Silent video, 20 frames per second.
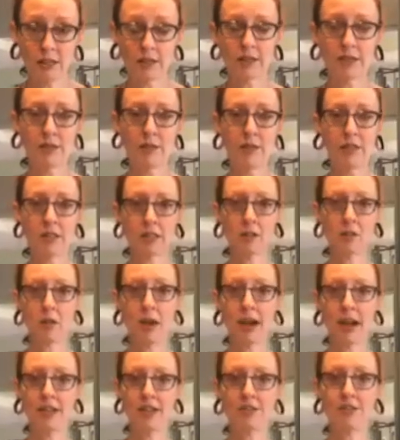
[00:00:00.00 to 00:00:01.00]
So this is
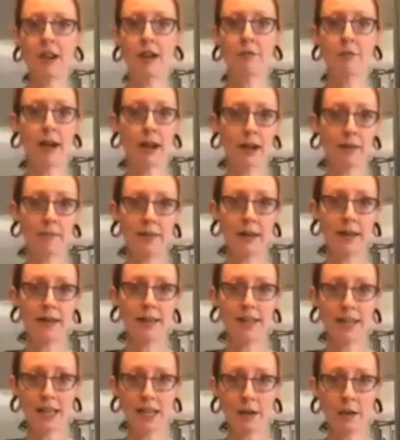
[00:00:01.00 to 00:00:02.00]
why I do not recommend
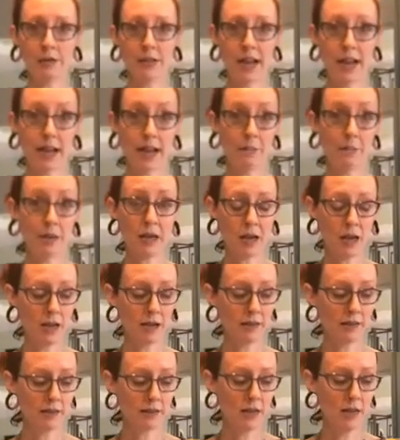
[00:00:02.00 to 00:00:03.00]
the keto diet,
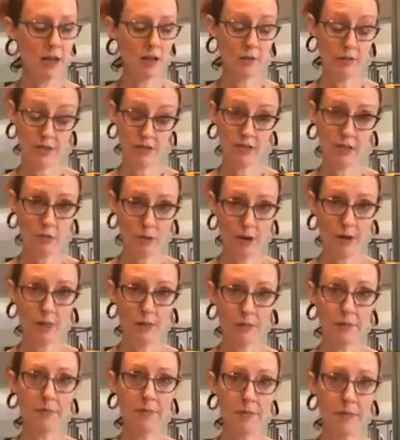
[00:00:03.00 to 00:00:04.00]
because this is one of
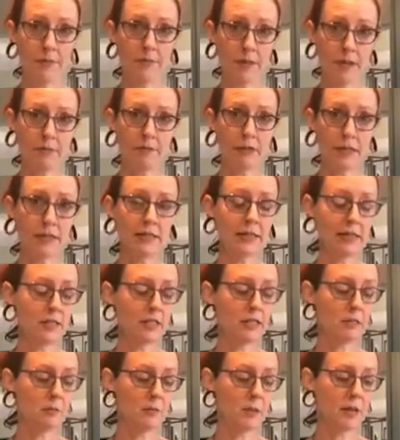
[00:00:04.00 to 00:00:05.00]
the main
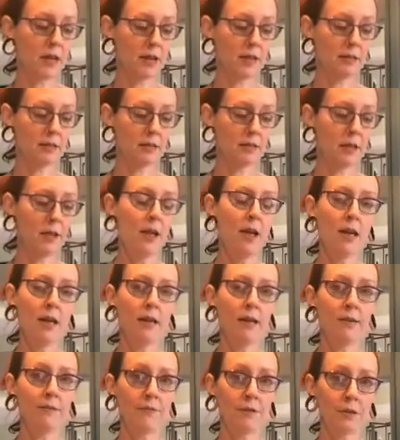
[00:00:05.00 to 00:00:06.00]
reasons, is because
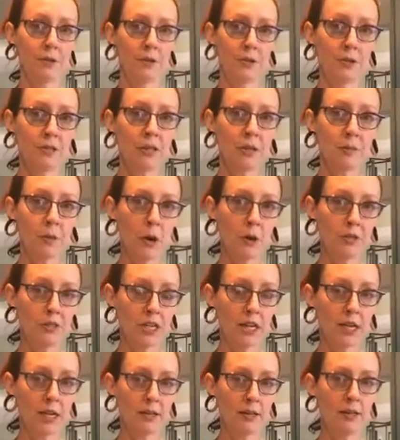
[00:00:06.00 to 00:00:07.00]
if you're using
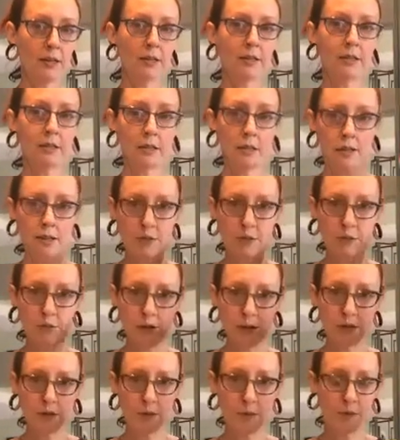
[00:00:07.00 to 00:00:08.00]
protein to
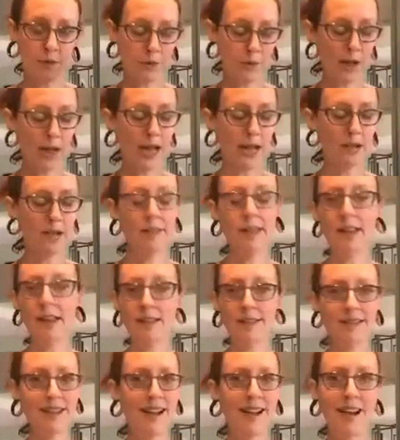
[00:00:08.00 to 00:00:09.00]
run your brain, then
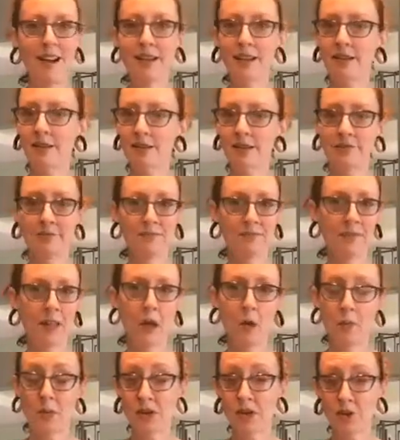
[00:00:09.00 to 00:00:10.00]
it's not
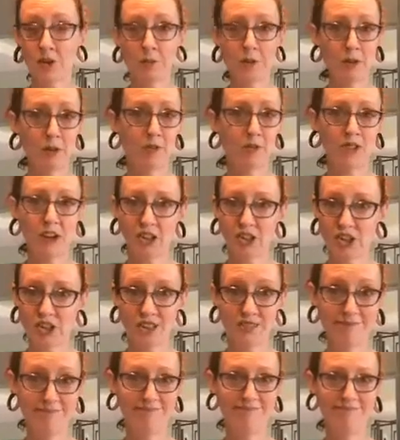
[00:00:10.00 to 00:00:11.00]
helping your immune
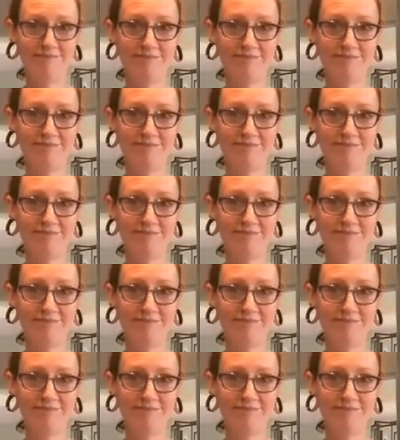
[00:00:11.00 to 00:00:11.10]
function,